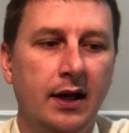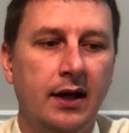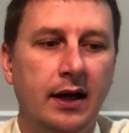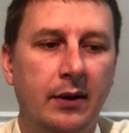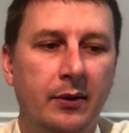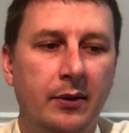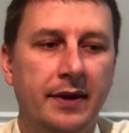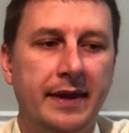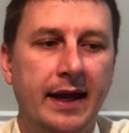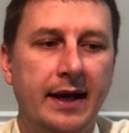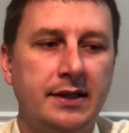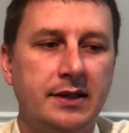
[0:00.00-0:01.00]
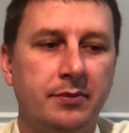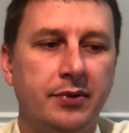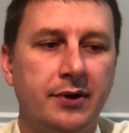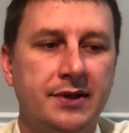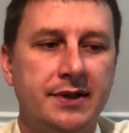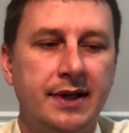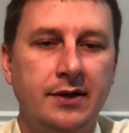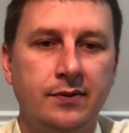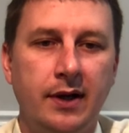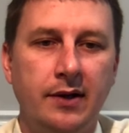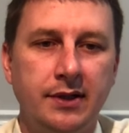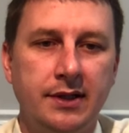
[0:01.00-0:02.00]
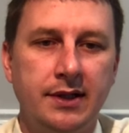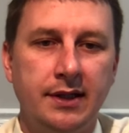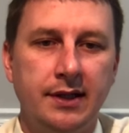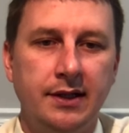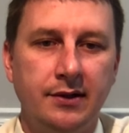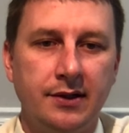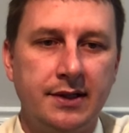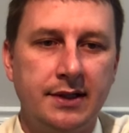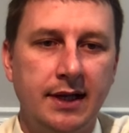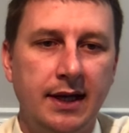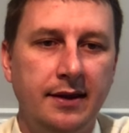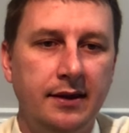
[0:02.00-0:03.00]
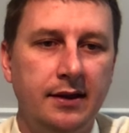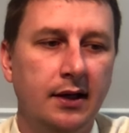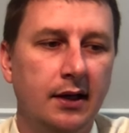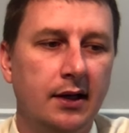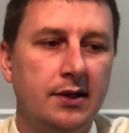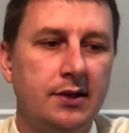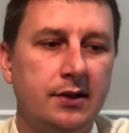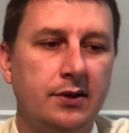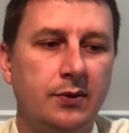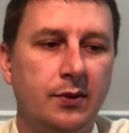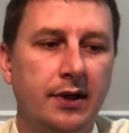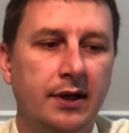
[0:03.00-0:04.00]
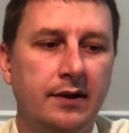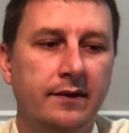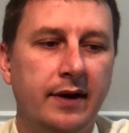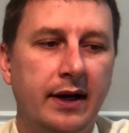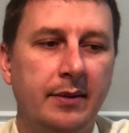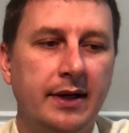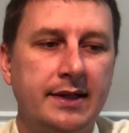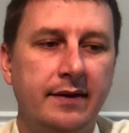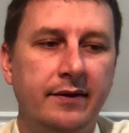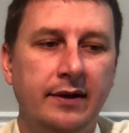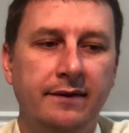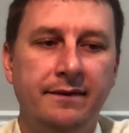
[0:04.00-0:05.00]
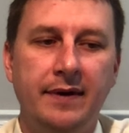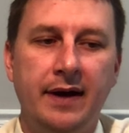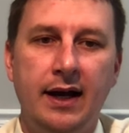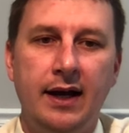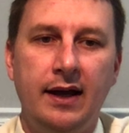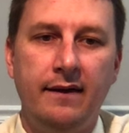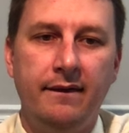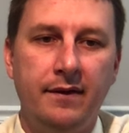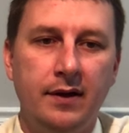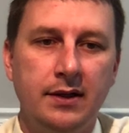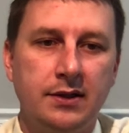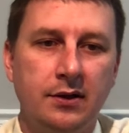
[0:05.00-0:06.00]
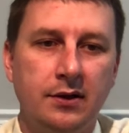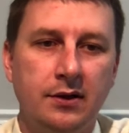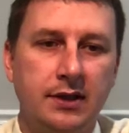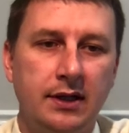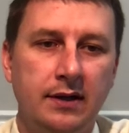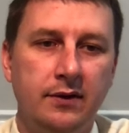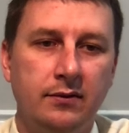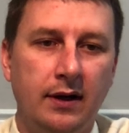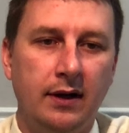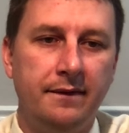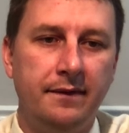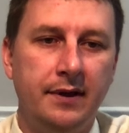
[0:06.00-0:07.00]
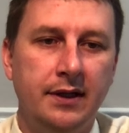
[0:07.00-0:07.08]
And we want that as a percent rounded to the nearest 10th. So 20 divided by 75 is going to give you roughly